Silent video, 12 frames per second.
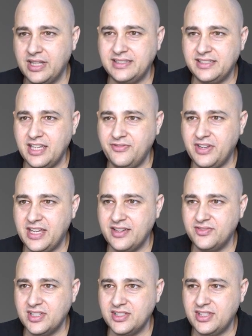and let's see if it
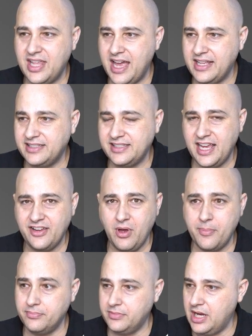gives us that safe.
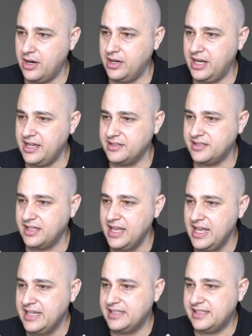Oh, there it is.
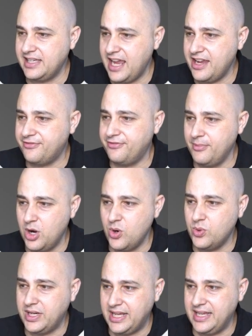Safe
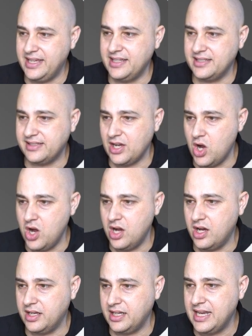mode is
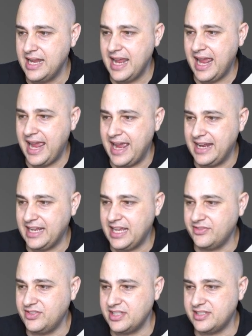on, and it
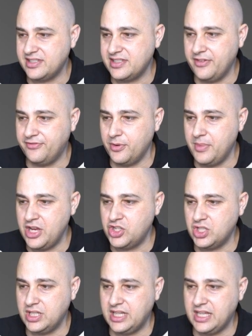gives us some
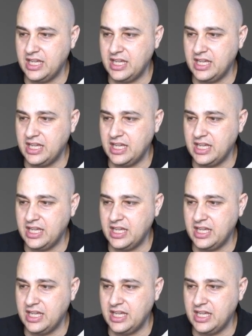information